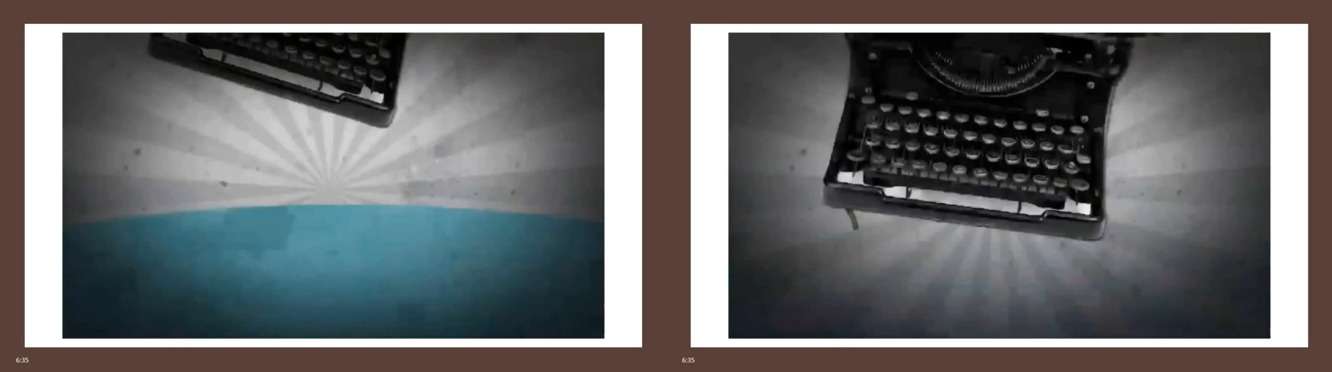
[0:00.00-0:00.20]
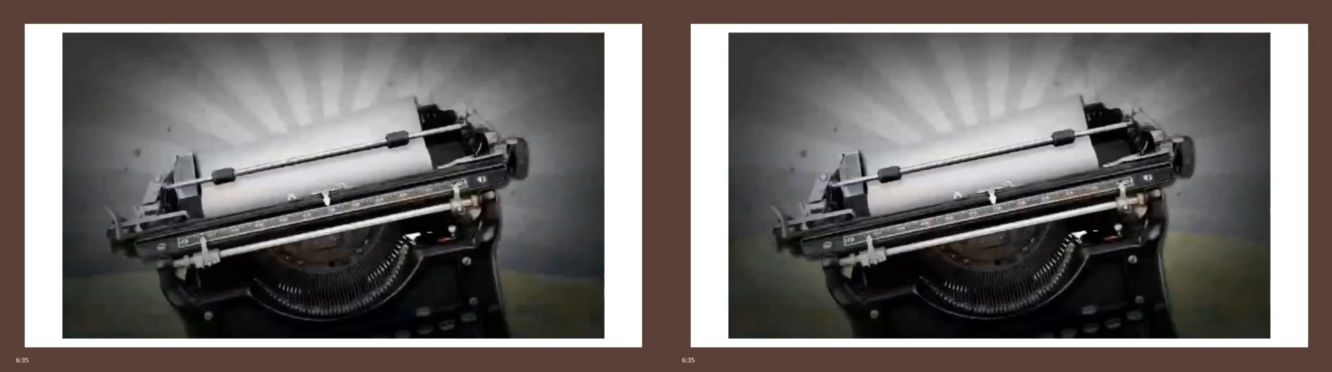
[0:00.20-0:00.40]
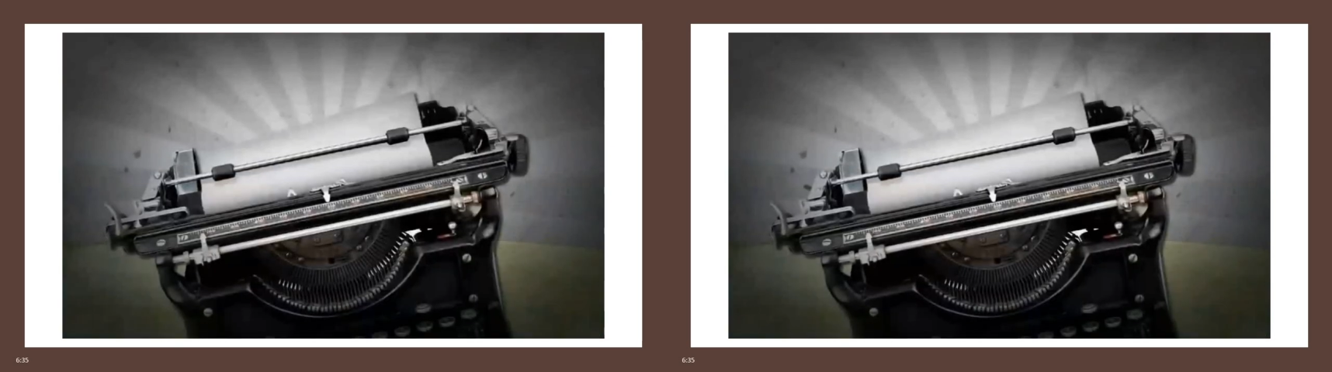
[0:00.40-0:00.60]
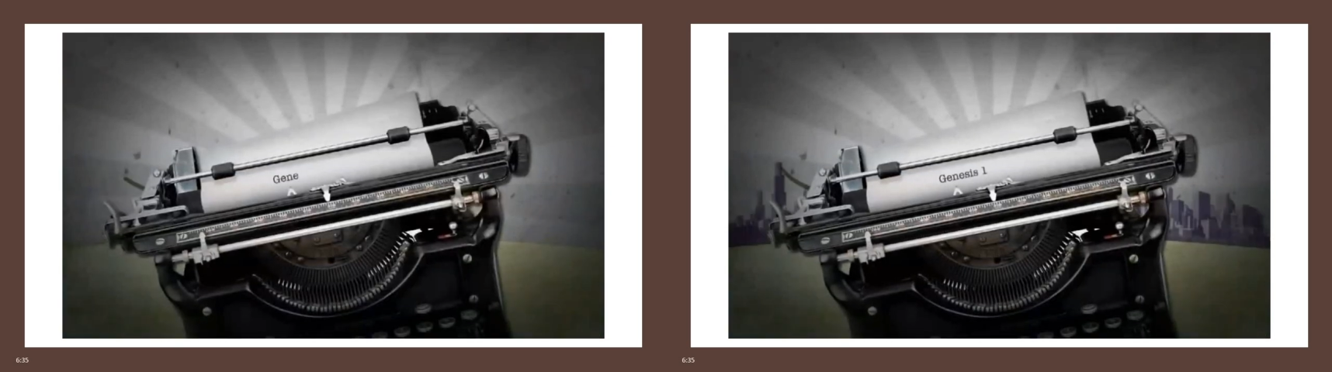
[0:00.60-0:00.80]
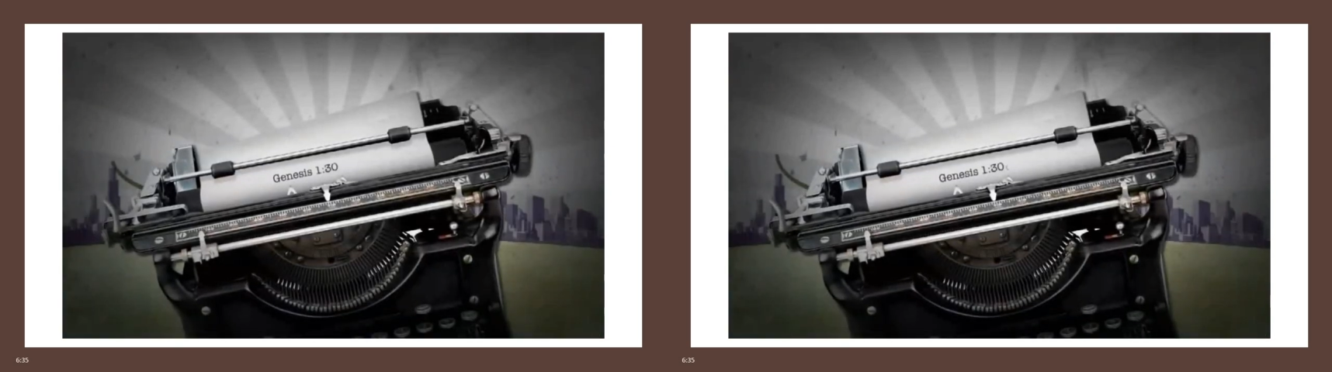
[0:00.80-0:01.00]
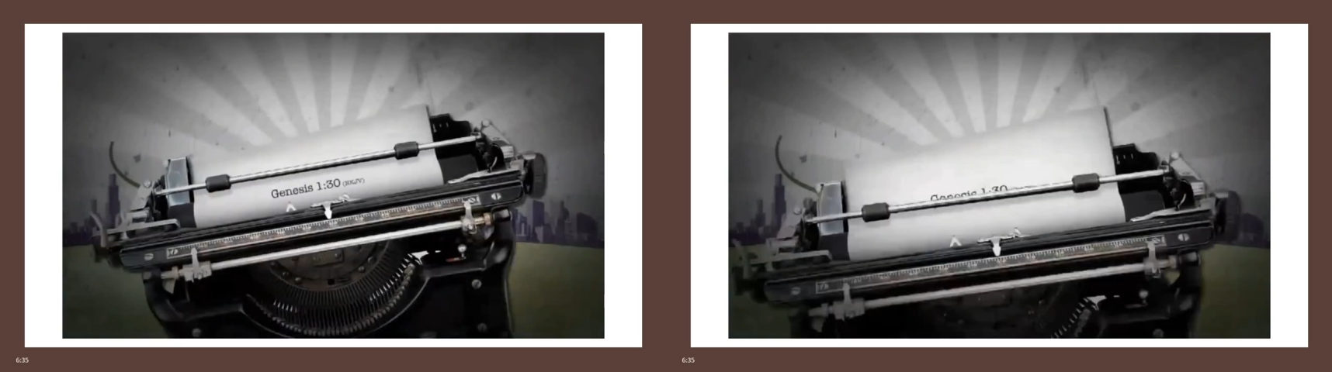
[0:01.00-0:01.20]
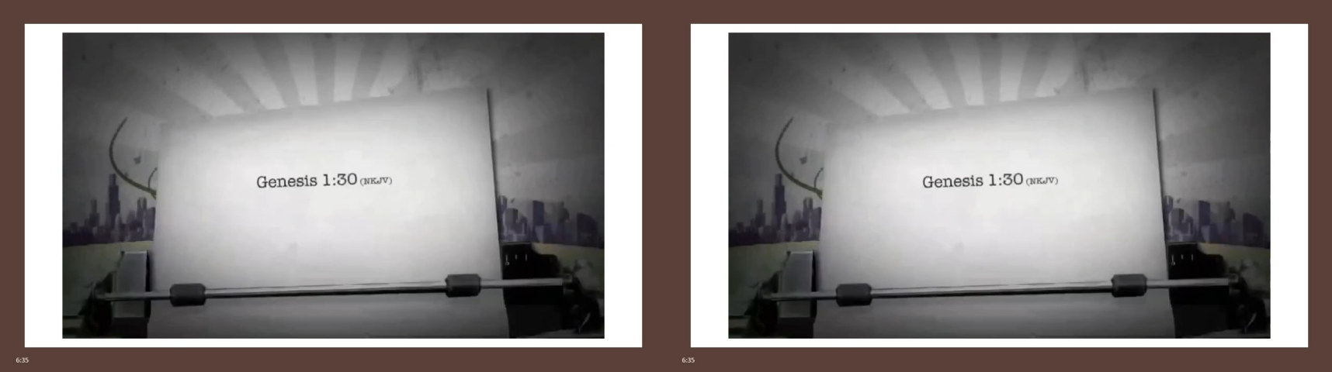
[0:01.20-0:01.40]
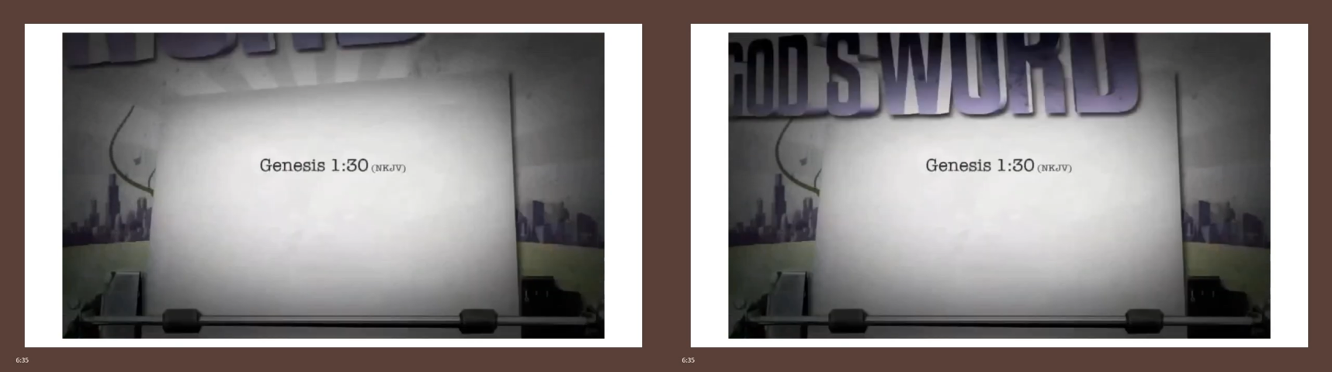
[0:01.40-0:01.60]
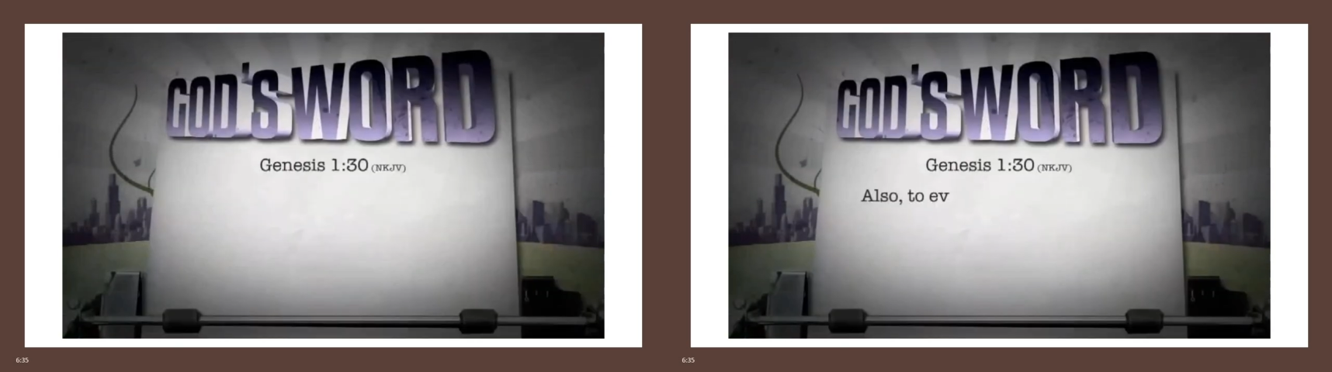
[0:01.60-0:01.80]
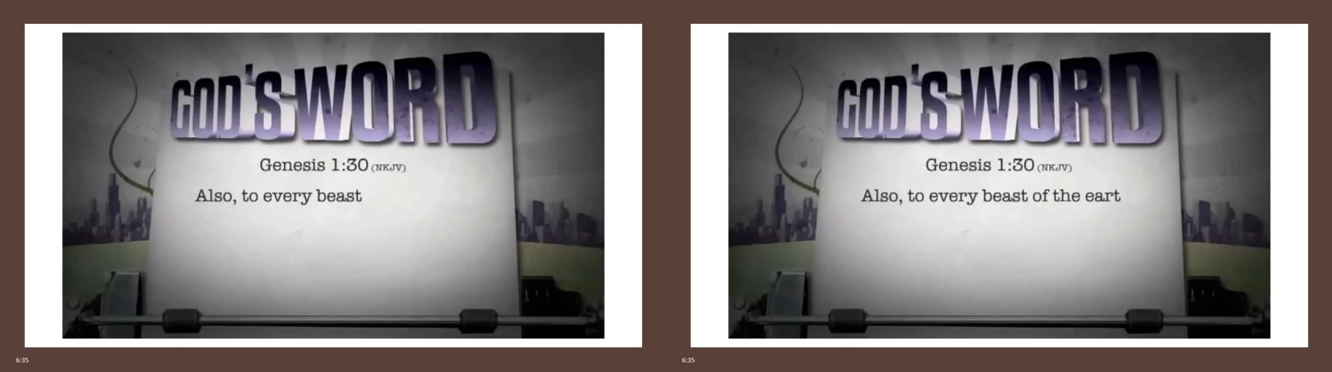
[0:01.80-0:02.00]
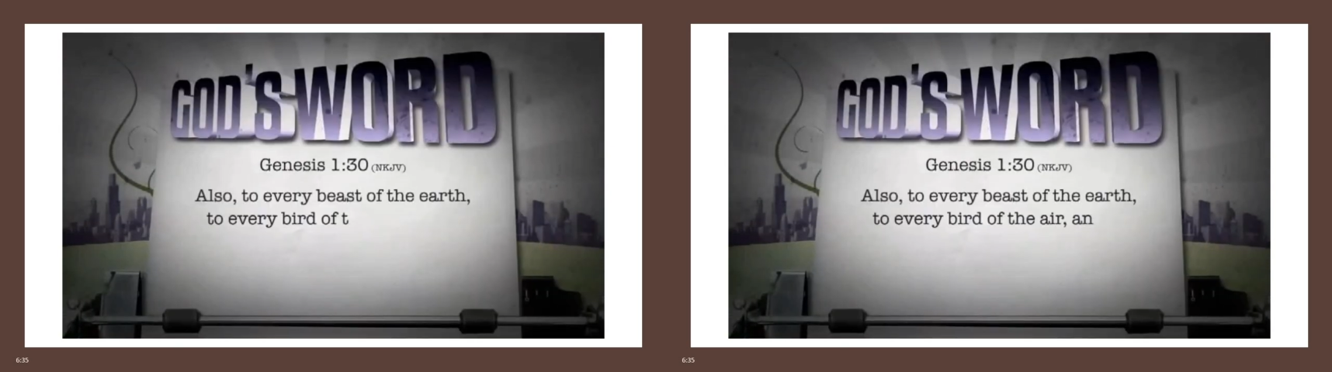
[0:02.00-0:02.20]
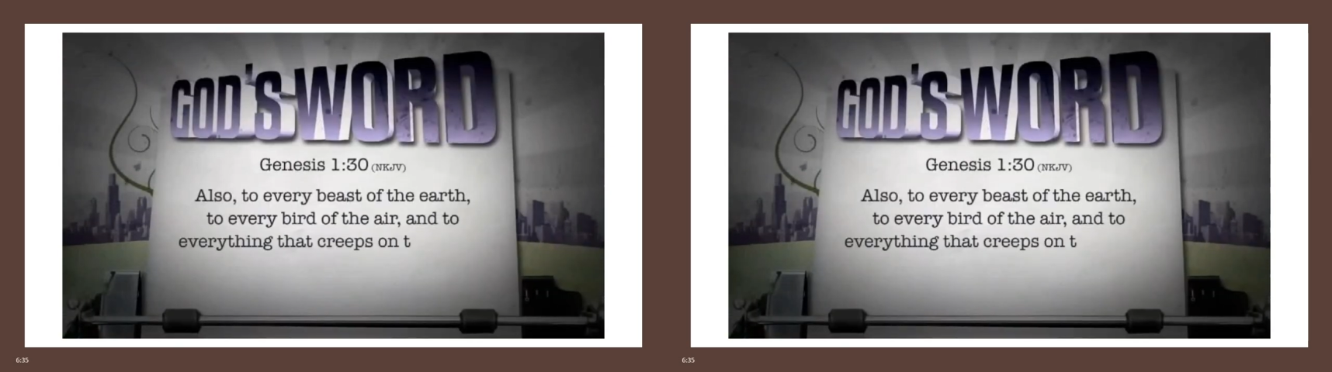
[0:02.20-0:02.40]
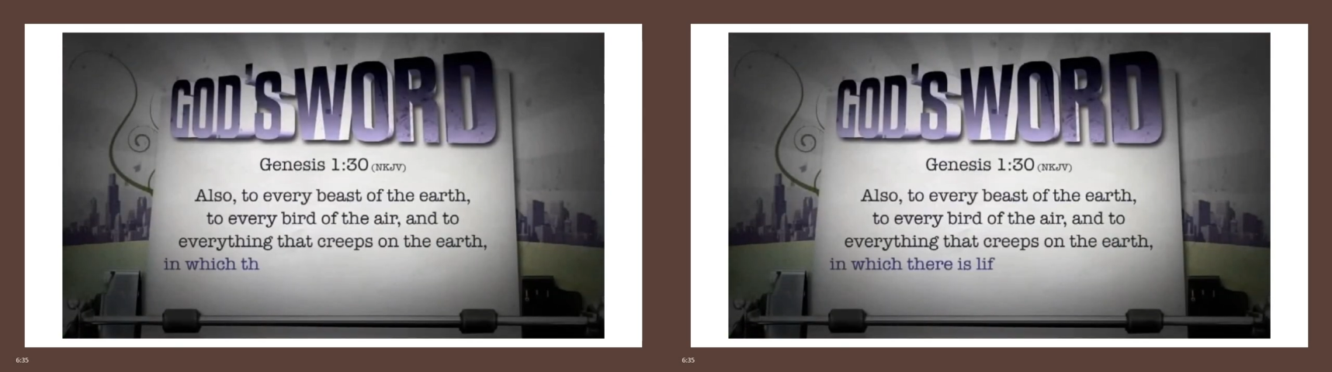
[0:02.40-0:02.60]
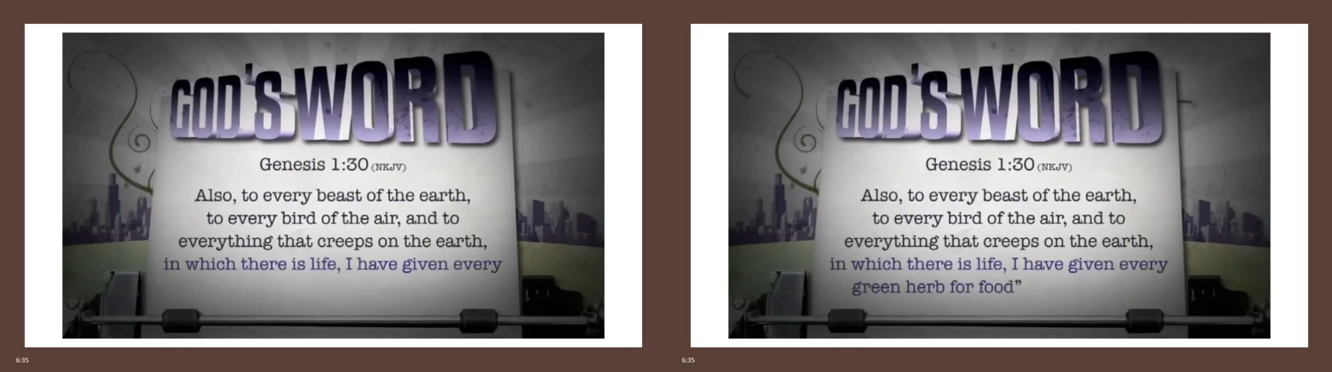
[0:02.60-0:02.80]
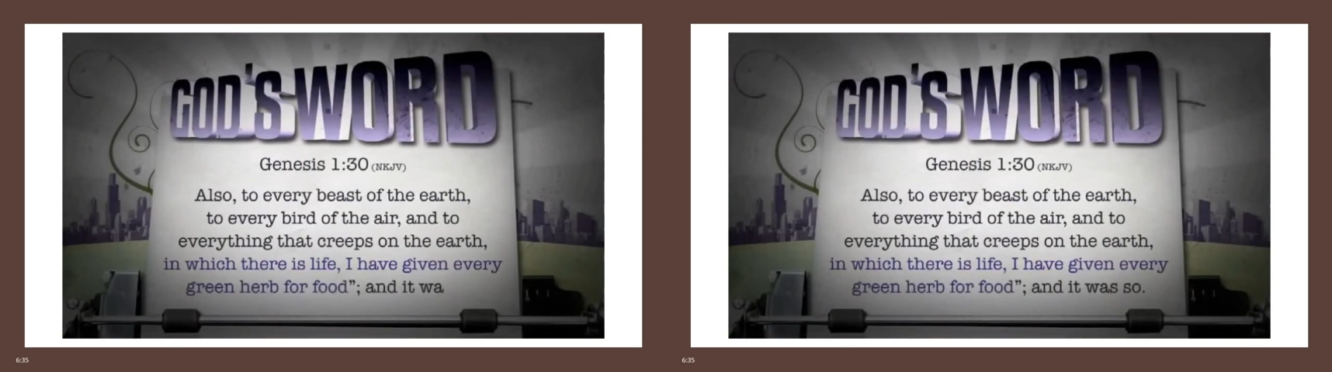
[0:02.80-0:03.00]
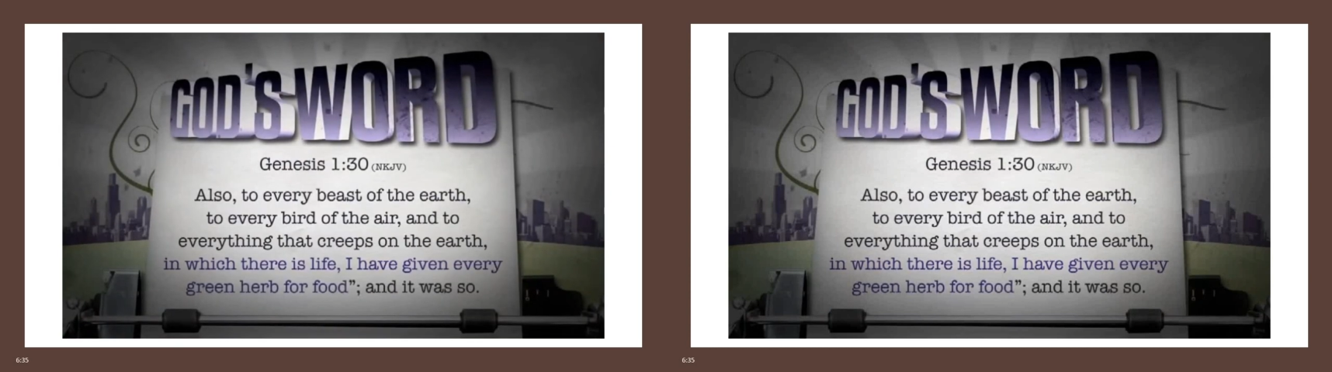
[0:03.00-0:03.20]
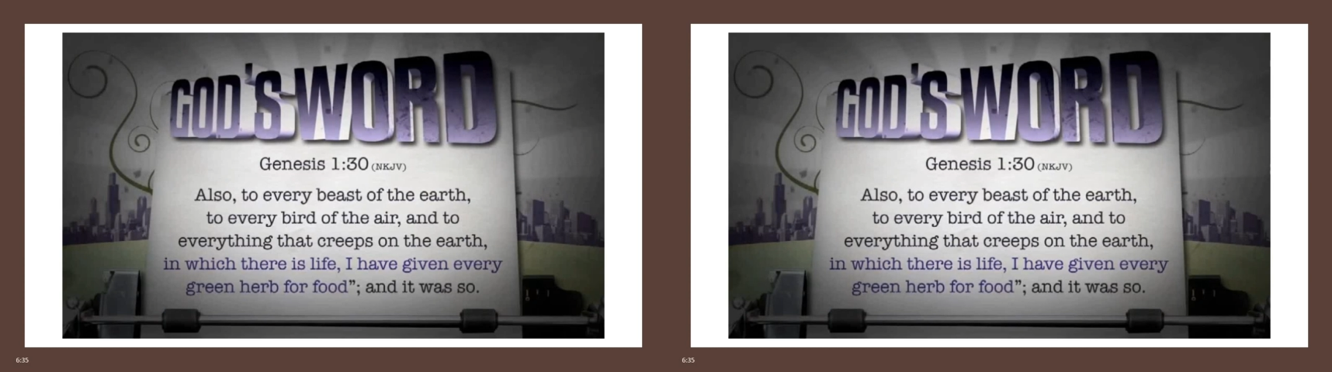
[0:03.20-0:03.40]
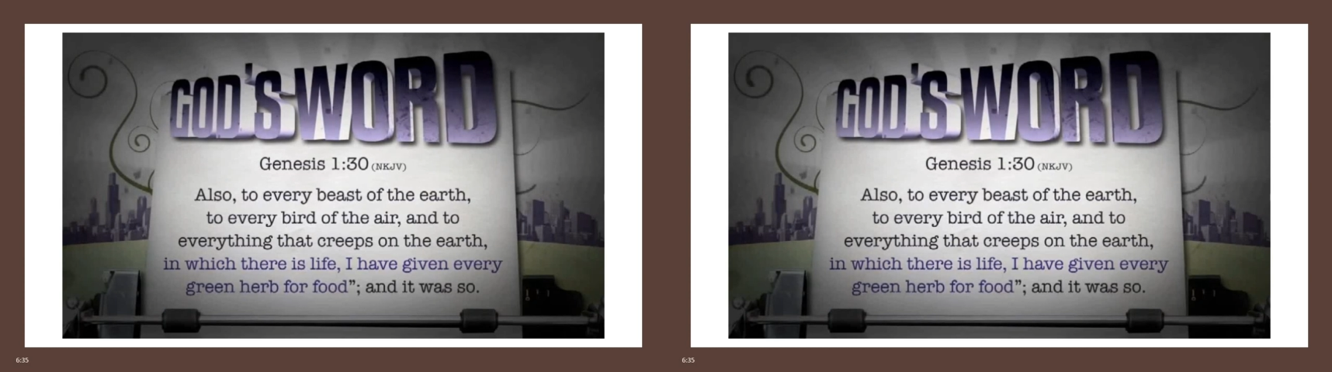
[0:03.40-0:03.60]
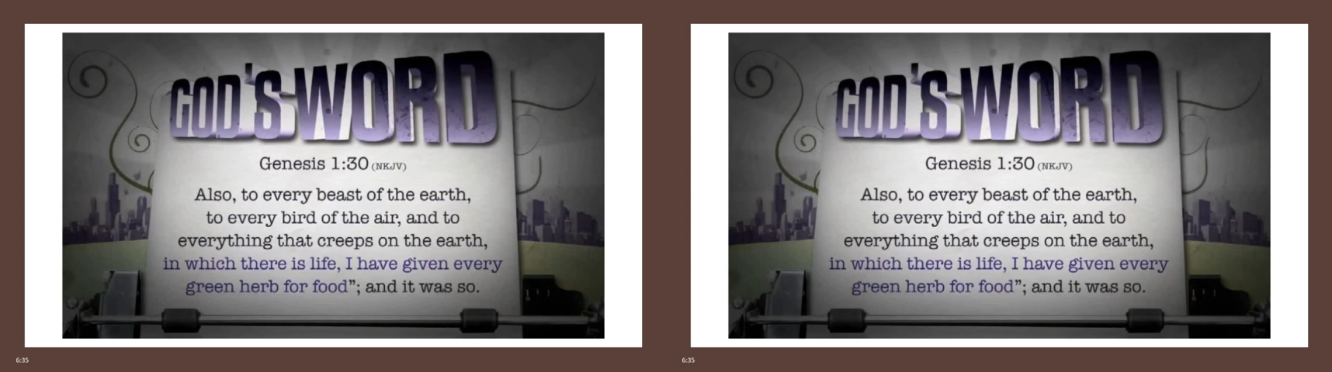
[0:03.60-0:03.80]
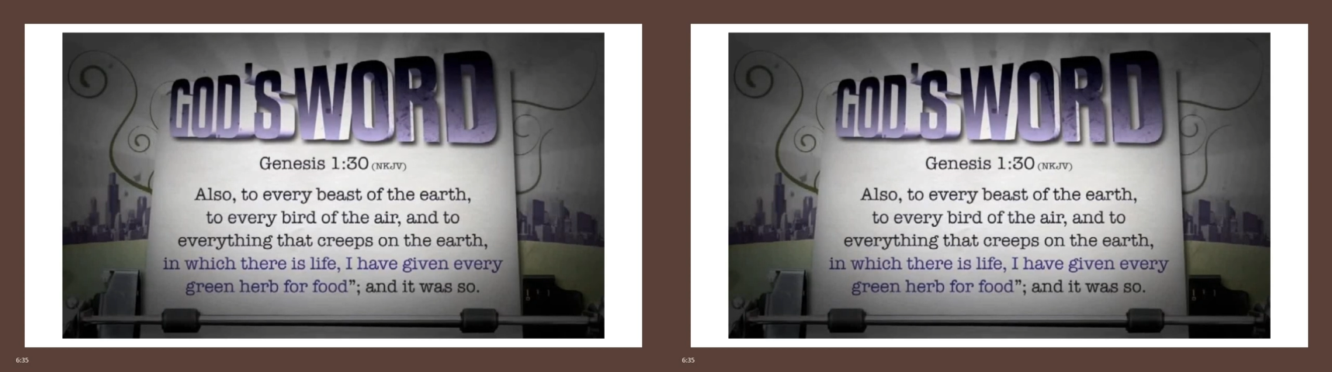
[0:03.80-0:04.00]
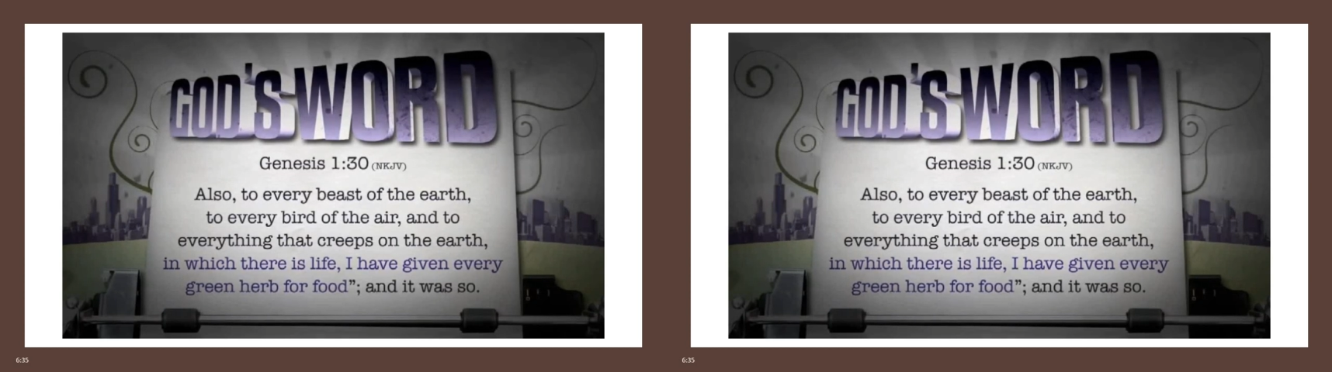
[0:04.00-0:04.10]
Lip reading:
(no speaker visible)